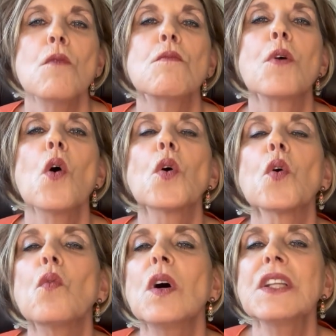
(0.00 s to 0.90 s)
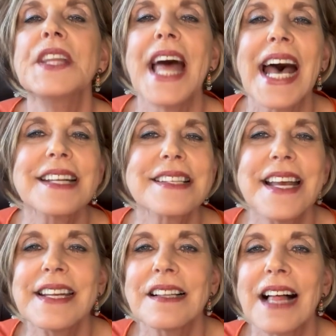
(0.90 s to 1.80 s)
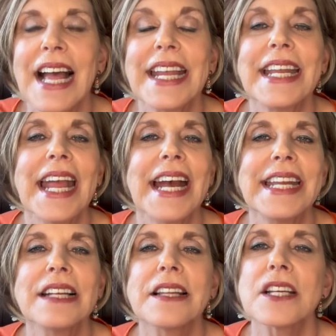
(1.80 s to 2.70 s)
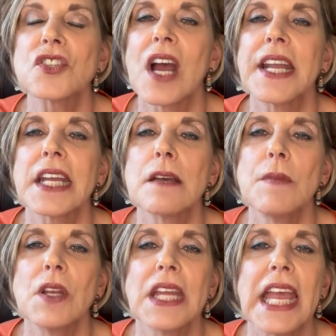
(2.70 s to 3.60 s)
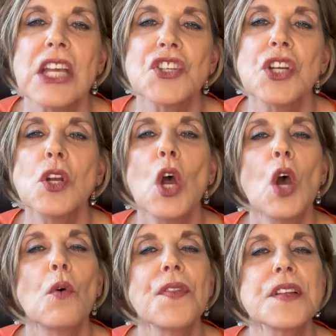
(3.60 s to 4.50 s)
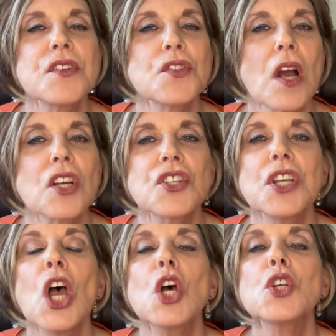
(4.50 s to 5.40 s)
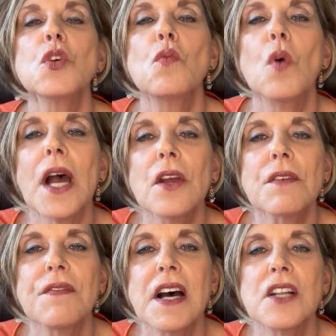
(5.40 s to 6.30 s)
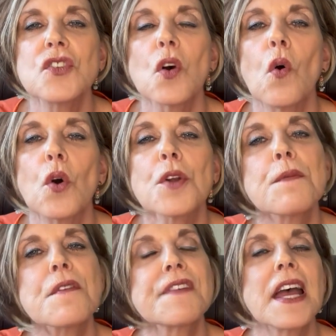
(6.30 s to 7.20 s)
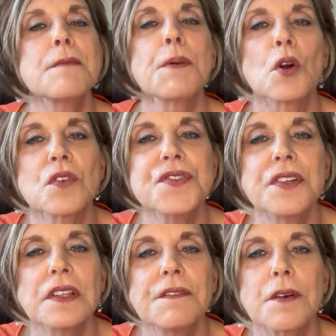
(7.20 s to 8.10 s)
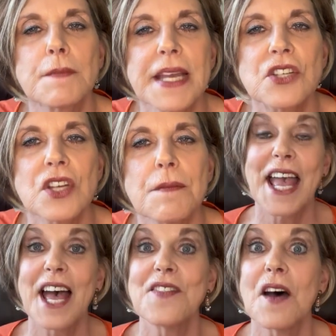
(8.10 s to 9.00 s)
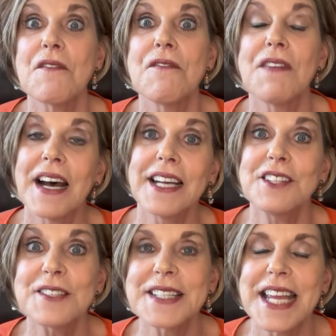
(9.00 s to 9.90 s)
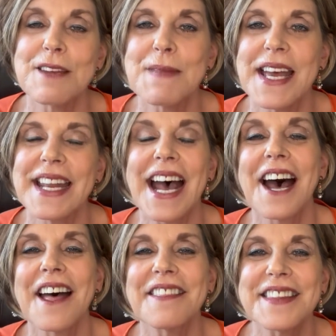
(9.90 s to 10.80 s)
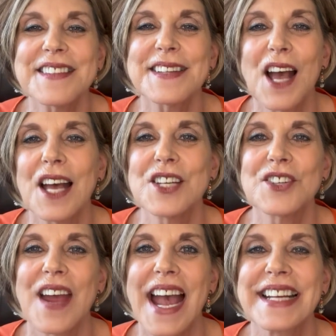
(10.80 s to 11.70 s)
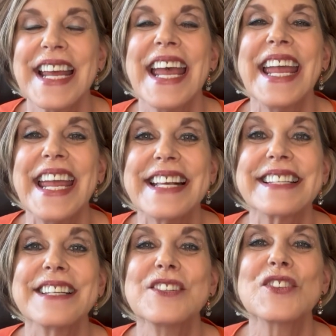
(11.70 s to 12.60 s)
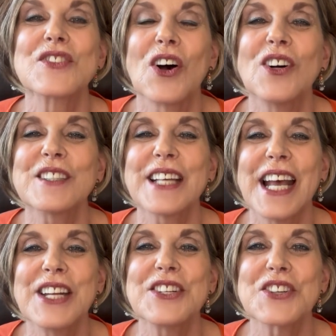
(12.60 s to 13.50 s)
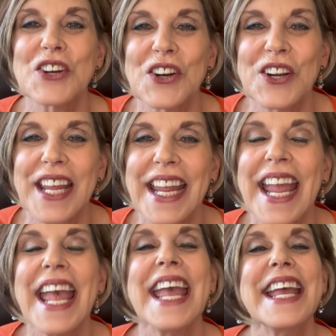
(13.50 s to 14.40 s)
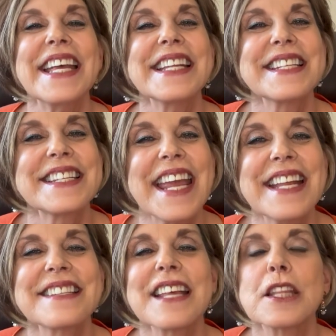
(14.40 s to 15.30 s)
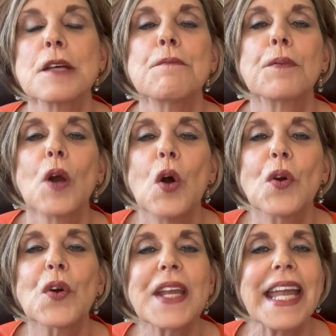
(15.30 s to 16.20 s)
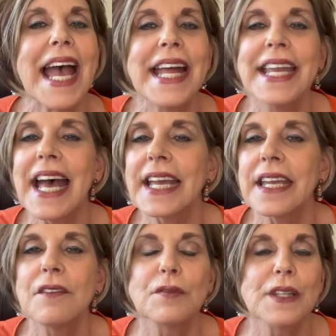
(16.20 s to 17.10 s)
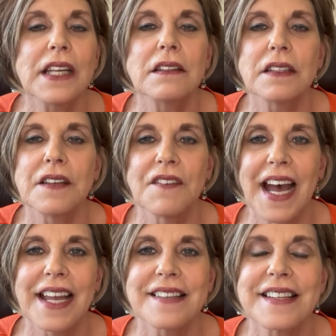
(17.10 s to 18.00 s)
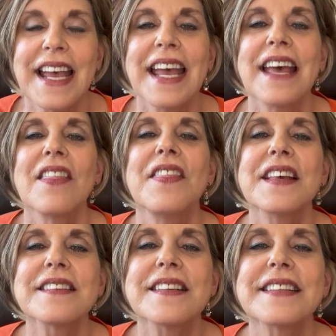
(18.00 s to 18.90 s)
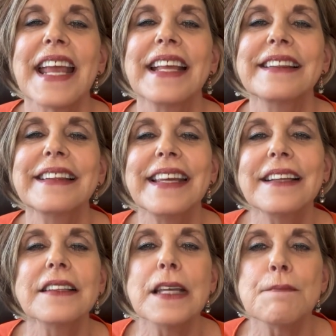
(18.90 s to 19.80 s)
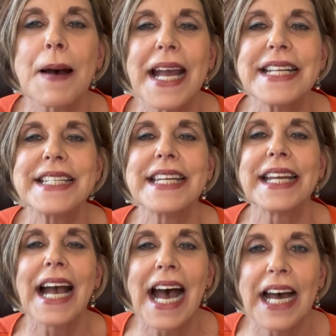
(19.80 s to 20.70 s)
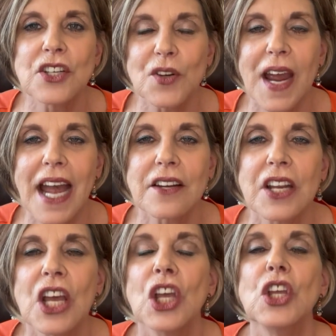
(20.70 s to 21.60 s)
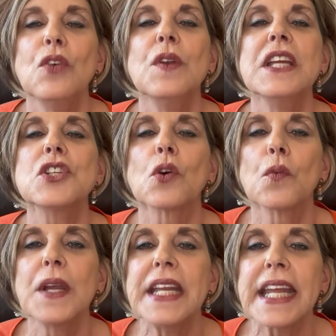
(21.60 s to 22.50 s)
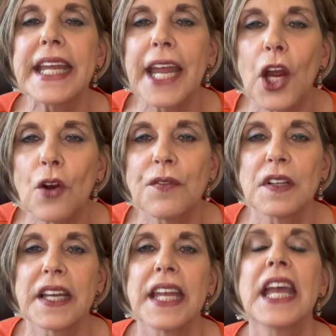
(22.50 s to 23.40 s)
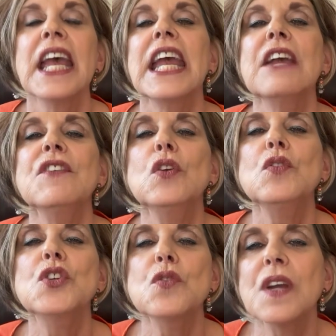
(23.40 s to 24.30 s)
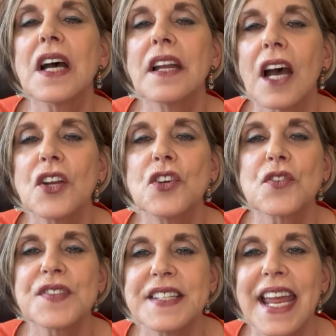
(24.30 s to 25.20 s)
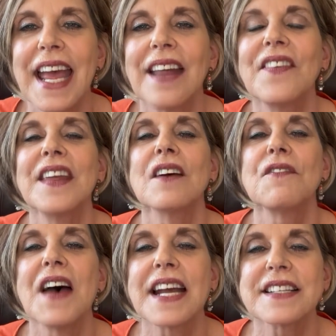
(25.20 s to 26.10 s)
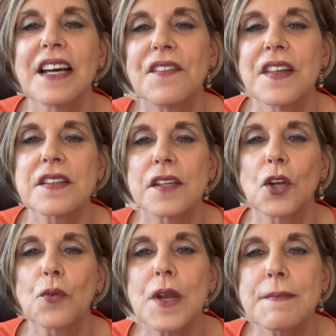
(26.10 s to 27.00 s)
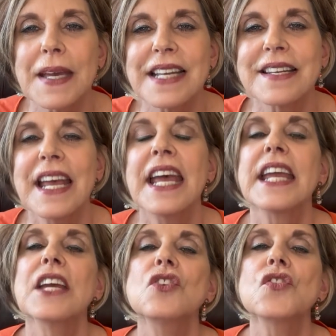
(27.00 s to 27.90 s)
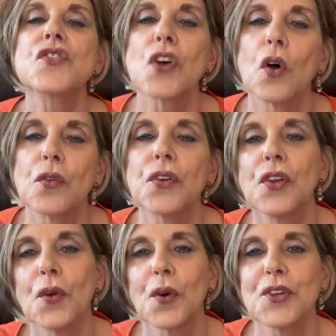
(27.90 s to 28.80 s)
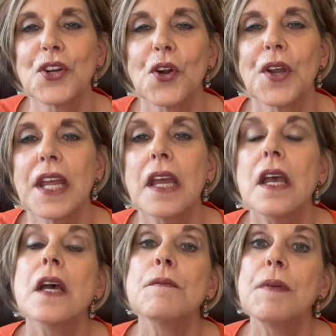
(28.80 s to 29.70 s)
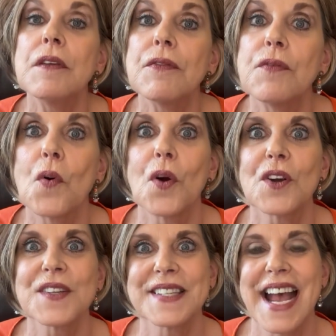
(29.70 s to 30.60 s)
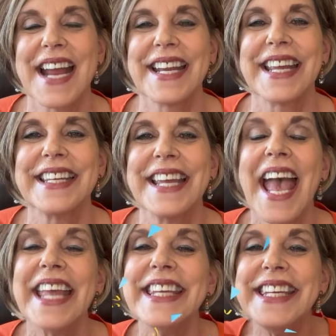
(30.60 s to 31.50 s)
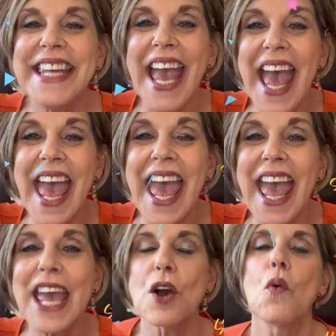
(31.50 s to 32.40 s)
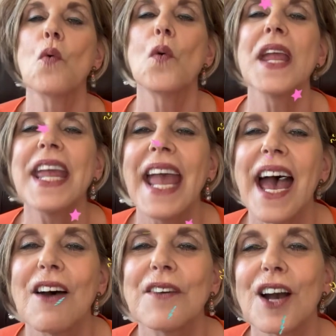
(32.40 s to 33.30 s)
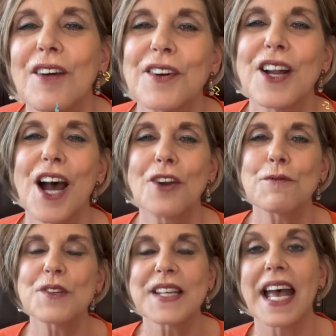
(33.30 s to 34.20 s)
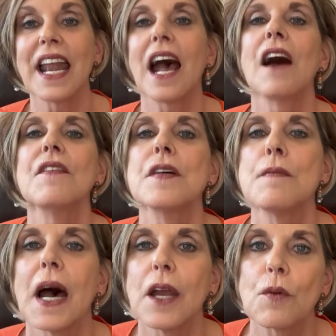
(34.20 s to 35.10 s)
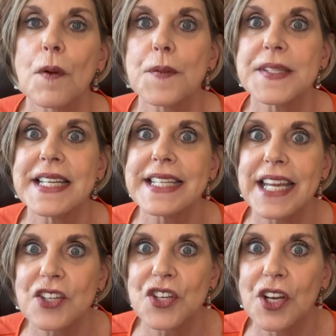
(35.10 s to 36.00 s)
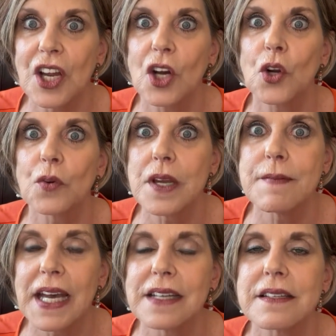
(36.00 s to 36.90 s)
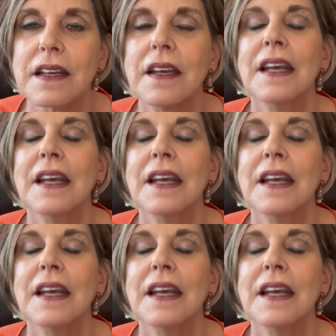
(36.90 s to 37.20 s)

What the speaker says: Broker will not send client any electronic communication with instruction to wire funds or to provide personal information. And the final statement on this contract is consult an attorney. It states that the broker cannot give legal advice. This is a legally binding contract. You need to read it carefully. If you do not understand the effect of this agreement, consult your attorney before signing. Yay! We have covered 100% of the buyer representation agreement.